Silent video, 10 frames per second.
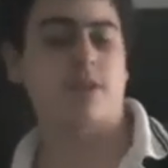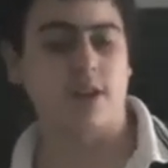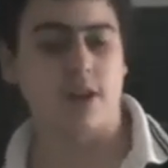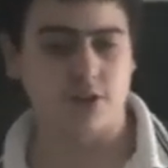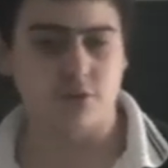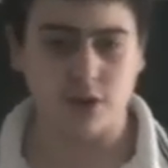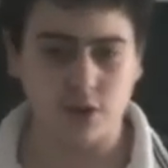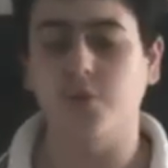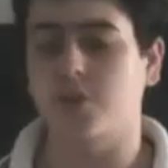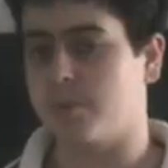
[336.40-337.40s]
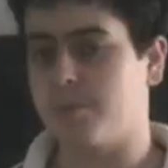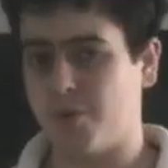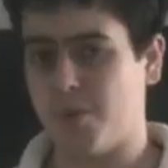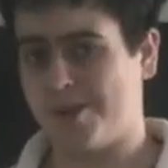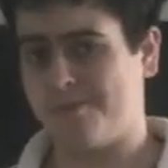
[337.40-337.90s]
the start, so I know it's going to be
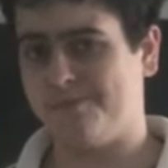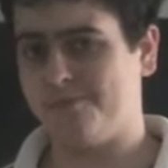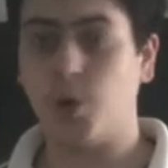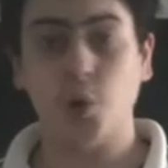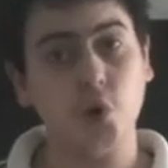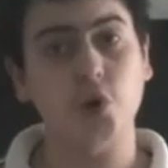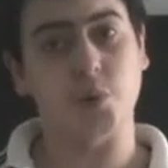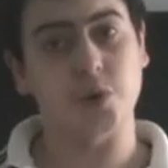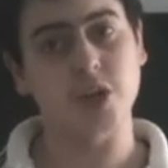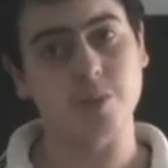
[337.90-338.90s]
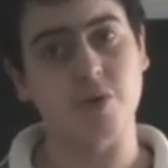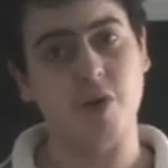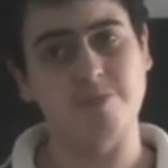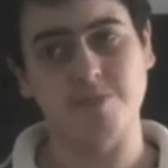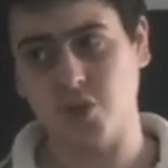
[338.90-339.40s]
great. We all know it's going to be
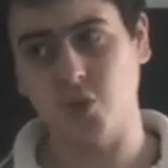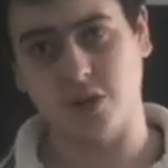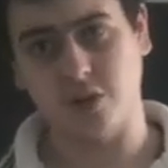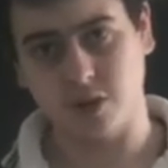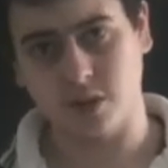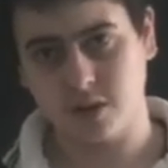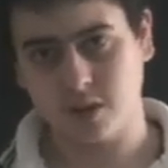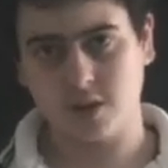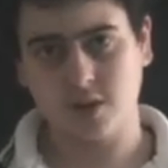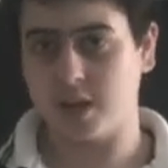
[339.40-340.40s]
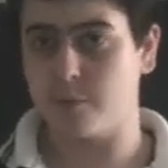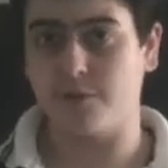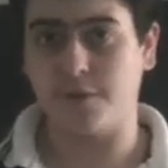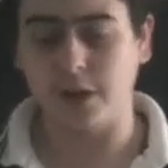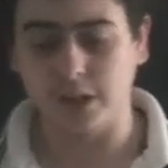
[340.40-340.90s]
great. It's Naughty Dog. They never
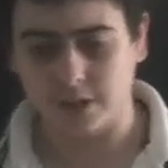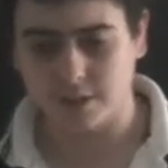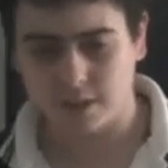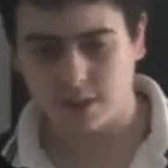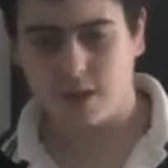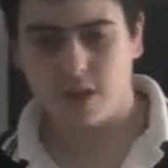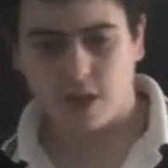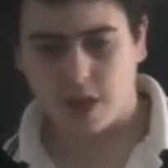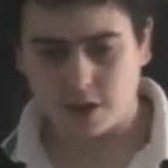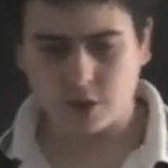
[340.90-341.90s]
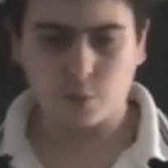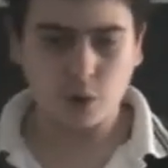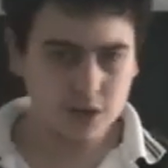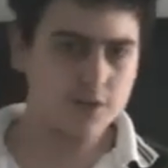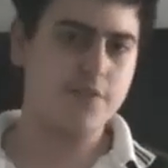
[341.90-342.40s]
fail us. And
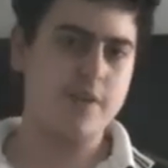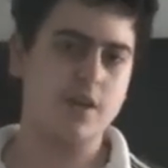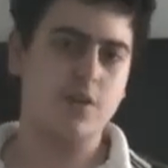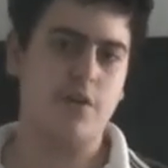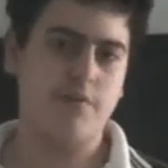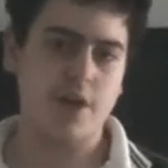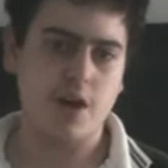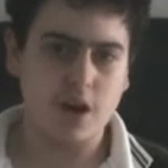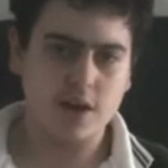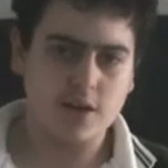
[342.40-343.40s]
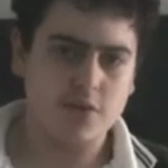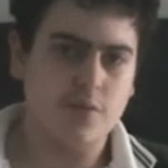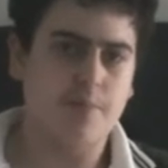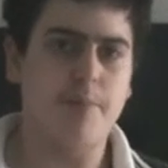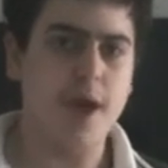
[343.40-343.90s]
what do you think of their ideas
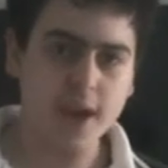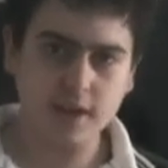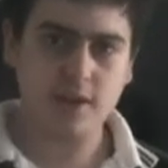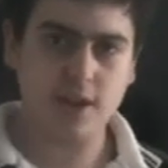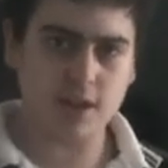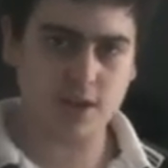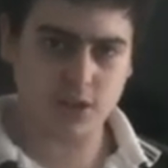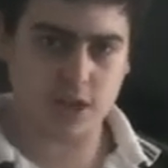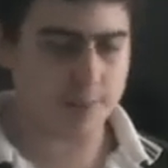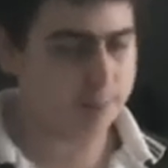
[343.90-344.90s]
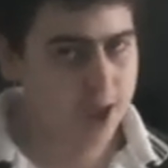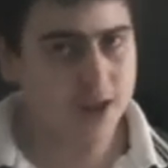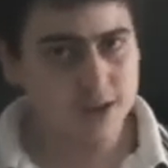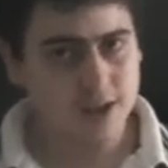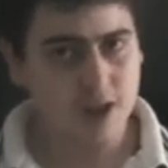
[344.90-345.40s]
of
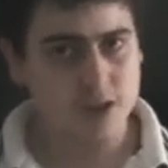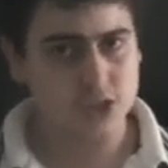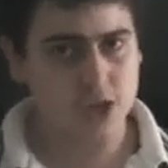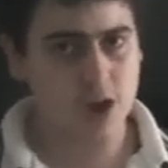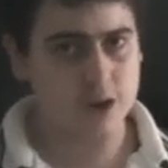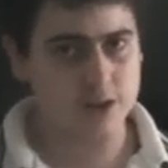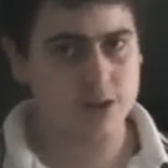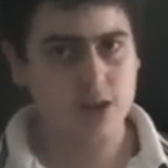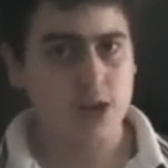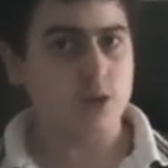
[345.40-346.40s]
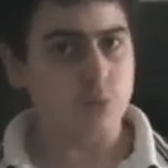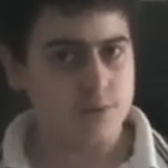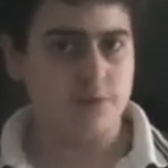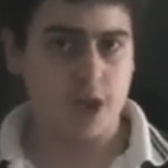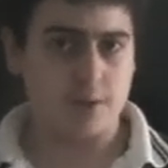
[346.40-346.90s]
abandoning Uncharted
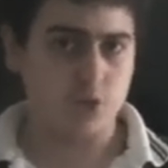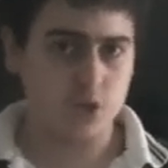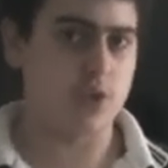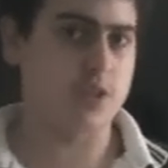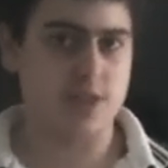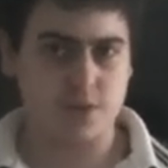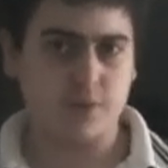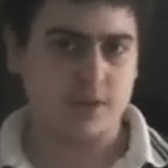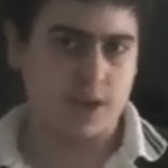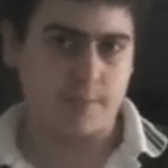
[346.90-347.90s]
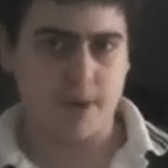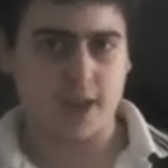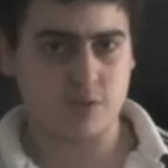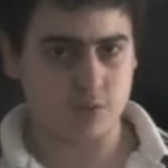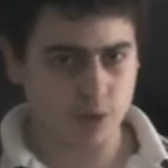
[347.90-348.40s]
with, like, you know, they're still going to come
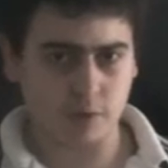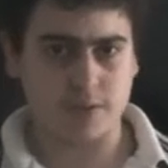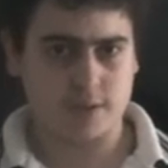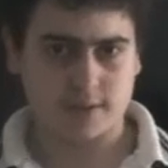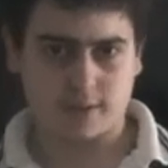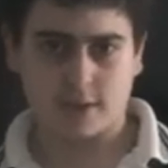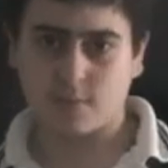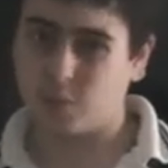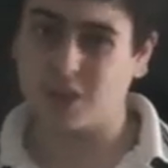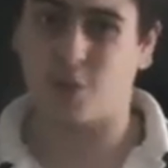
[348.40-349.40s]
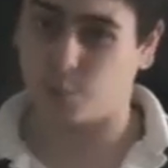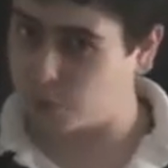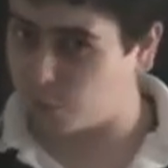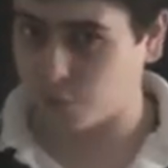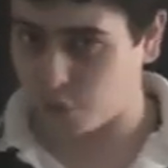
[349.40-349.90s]
back to it, obviously.
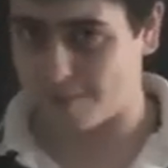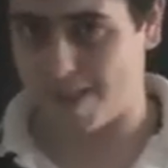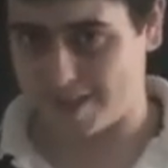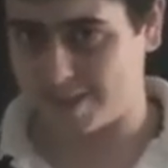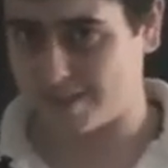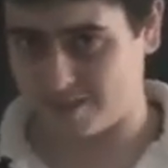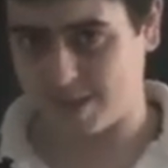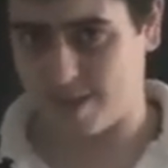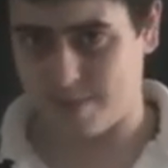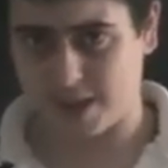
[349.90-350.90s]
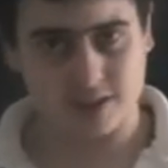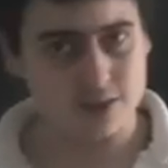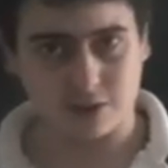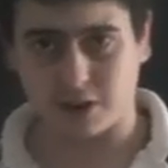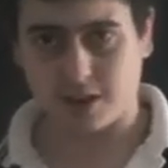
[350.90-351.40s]
We all know that. They're going to come back.
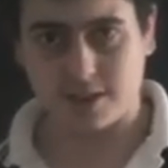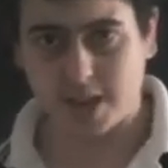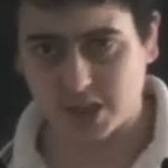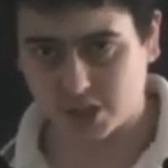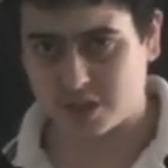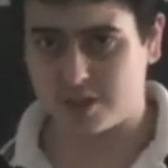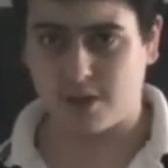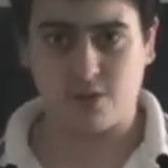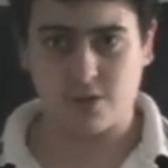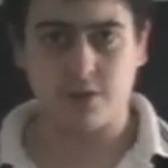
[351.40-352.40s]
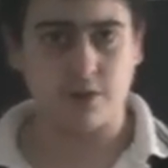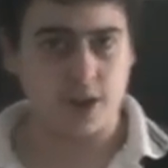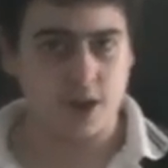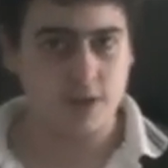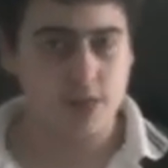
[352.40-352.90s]
They're not going to ditch the series, not
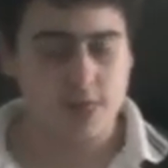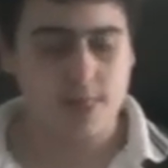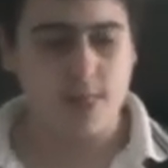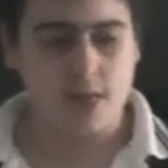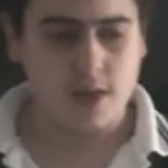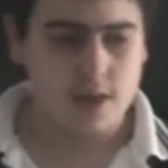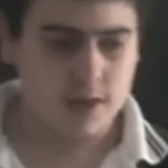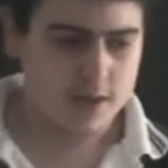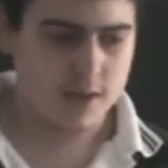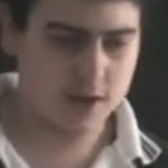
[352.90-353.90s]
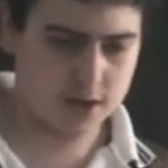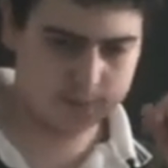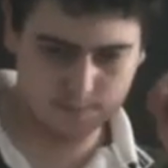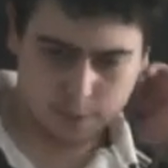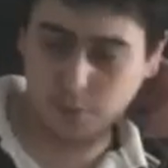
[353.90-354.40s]
now.
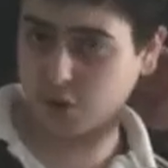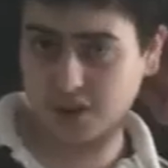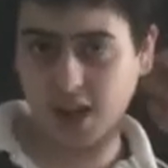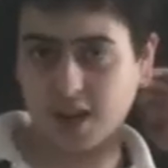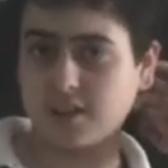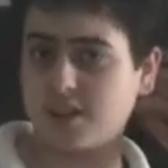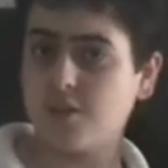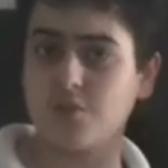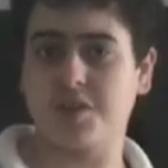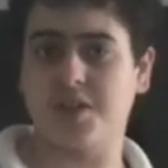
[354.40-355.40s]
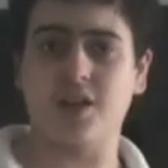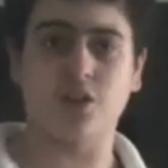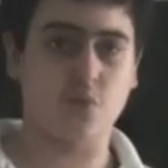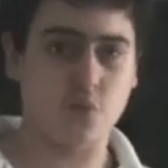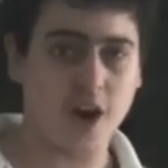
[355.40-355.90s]
I'm not saying the series is at
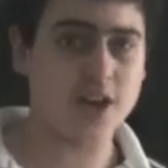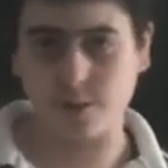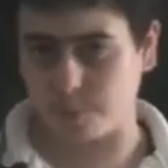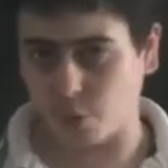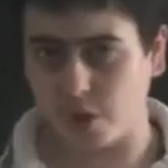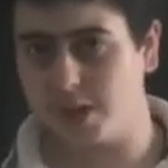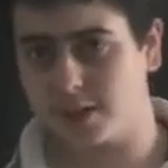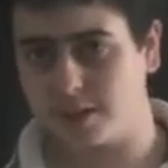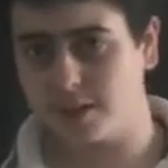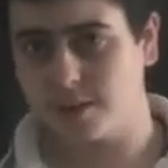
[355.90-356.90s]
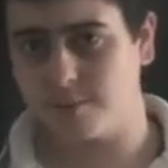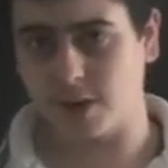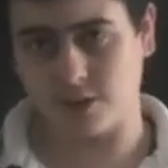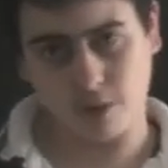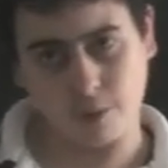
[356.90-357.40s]
its greatest point,
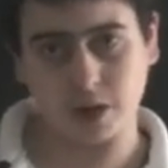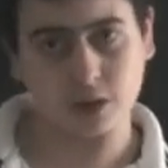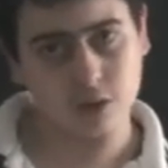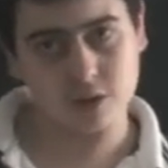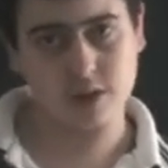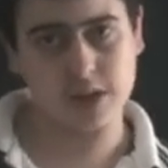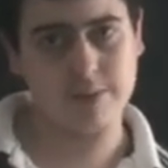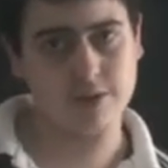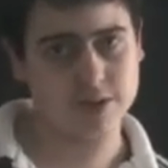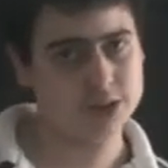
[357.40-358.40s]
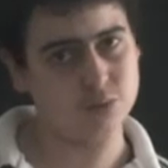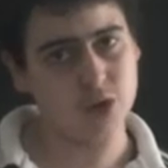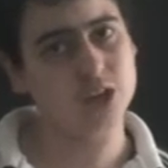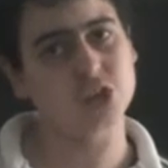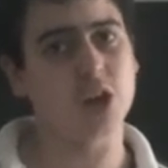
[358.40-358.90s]
but it's very close to that, because
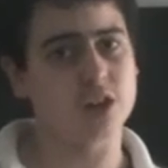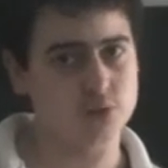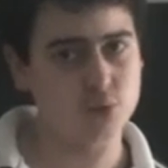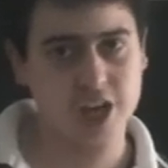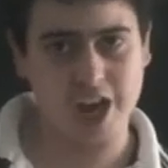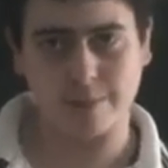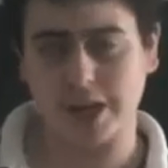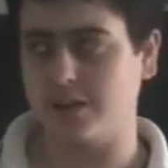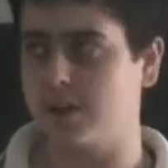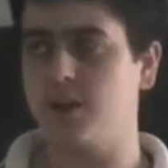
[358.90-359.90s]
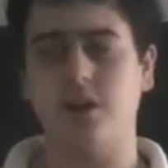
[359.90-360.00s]
when Uncharted 2 came out,